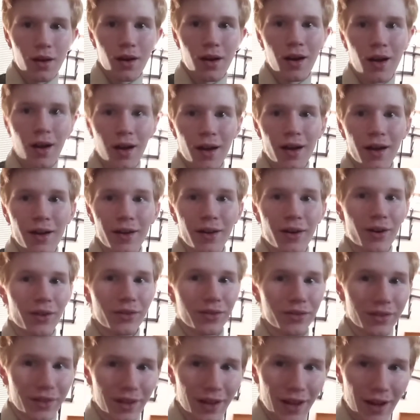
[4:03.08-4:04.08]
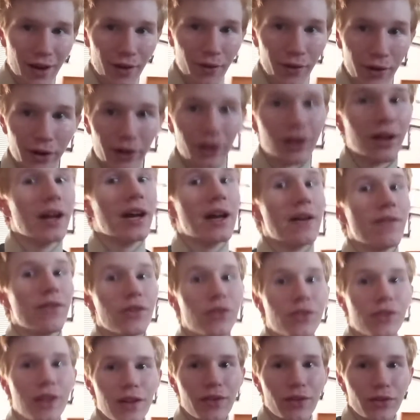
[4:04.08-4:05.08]
Hi, Austin Hough here. If you
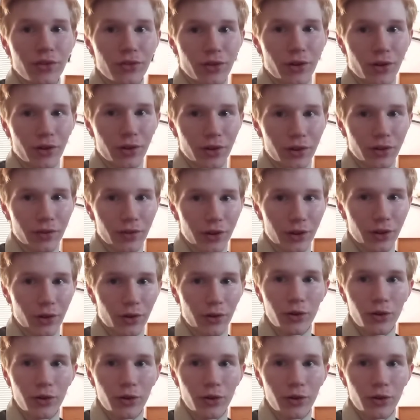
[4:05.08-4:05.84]
stayed this long in the video,